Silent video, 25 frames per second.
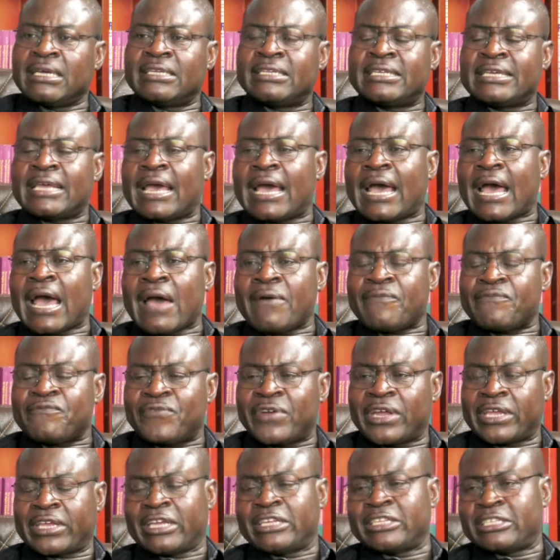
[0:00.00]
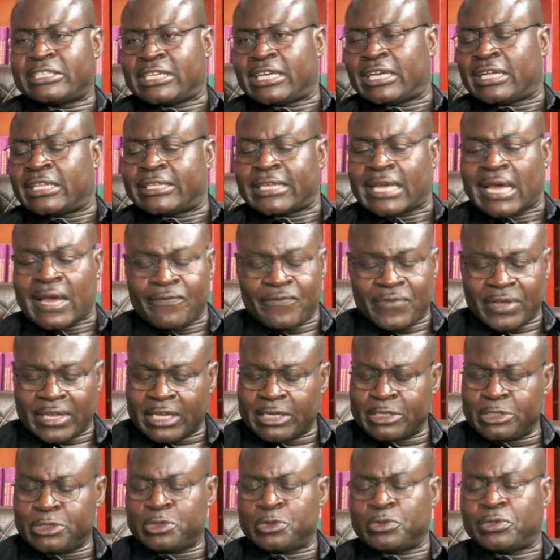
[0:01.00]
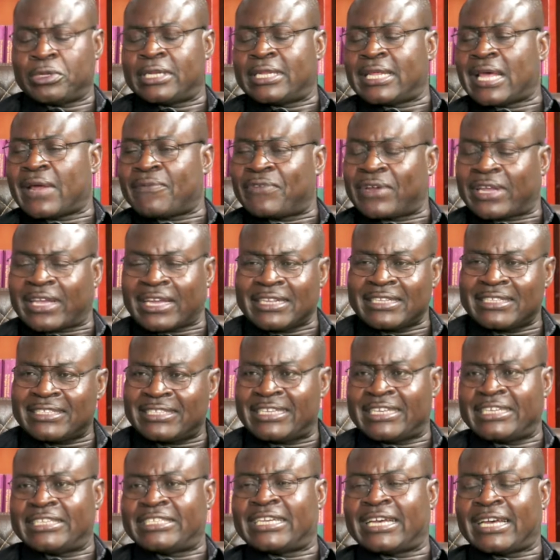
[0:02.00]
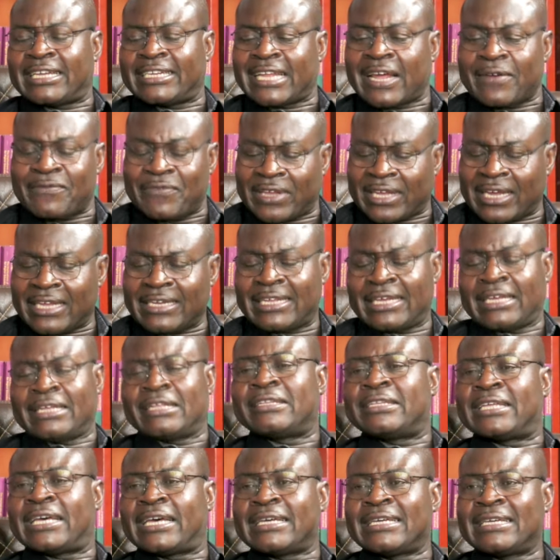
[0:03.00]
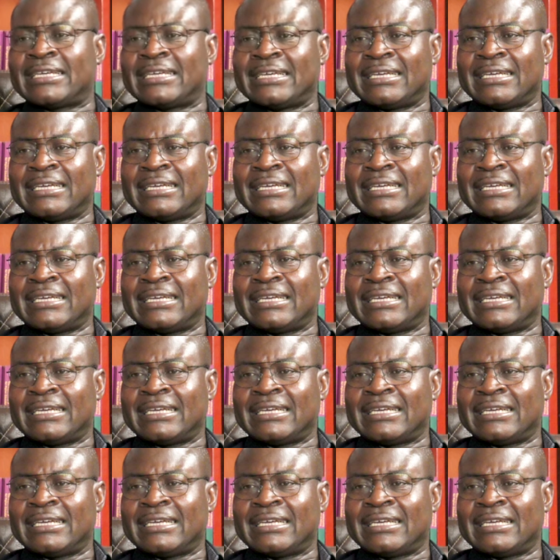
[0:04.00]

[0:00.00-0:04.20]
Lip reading: the African child, the African student, the African teacher, the African elder